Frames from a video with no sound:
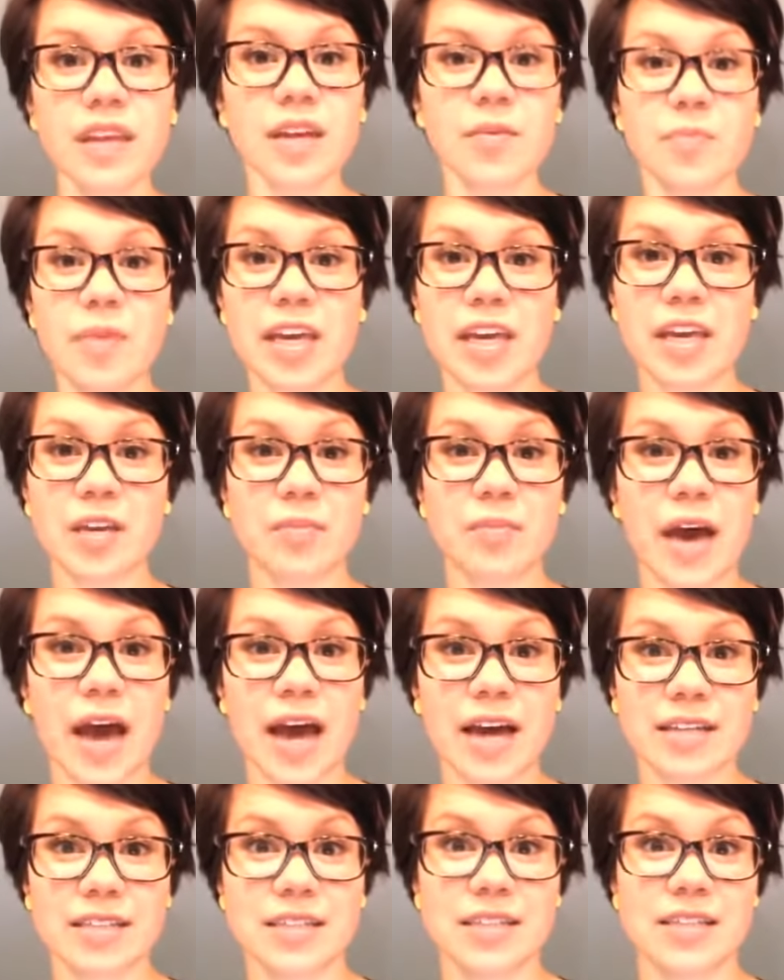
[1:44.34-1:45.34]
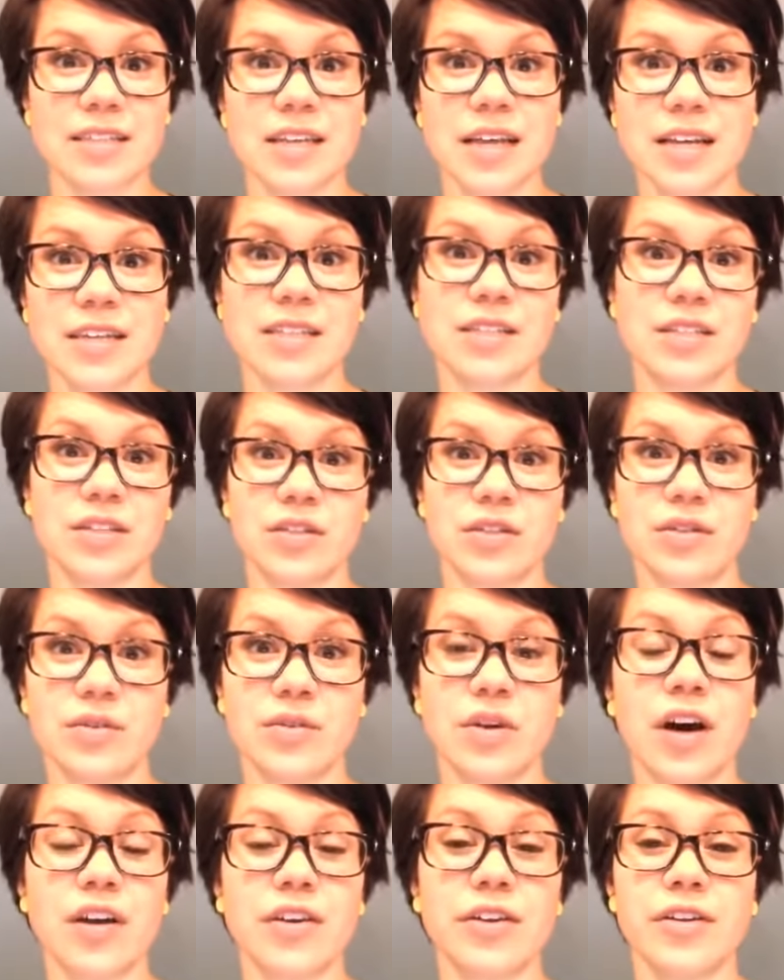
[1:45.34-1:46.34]
in making bags to send
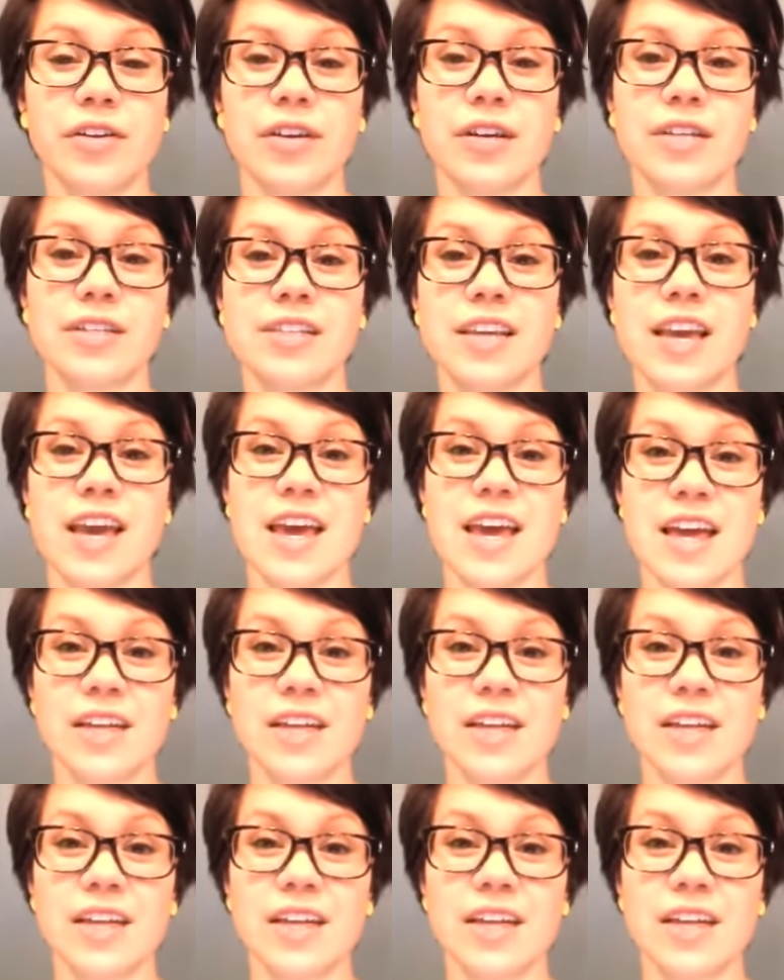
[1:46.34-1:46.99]
to Honduras.